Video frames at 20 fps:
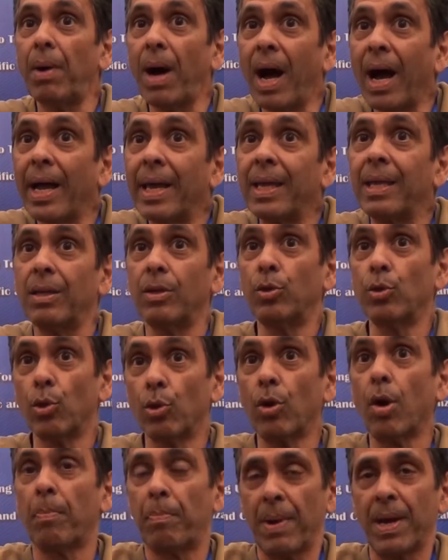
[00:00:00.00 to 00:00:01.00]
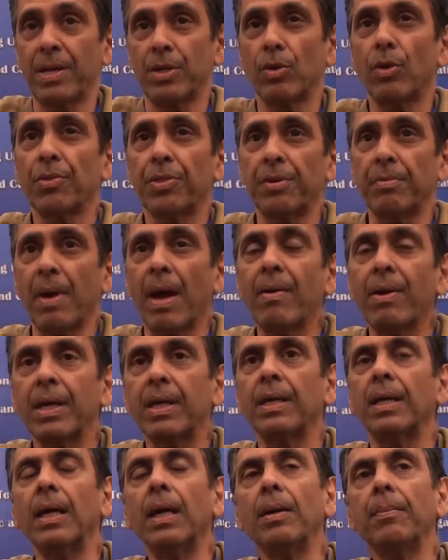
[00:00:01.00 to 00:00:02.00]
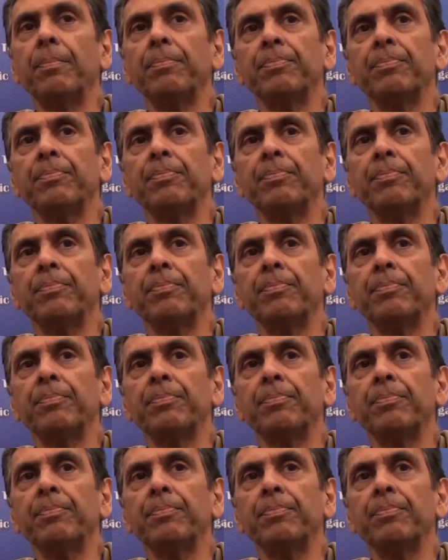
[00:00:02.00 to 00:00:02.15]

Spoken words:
by Europe and North America,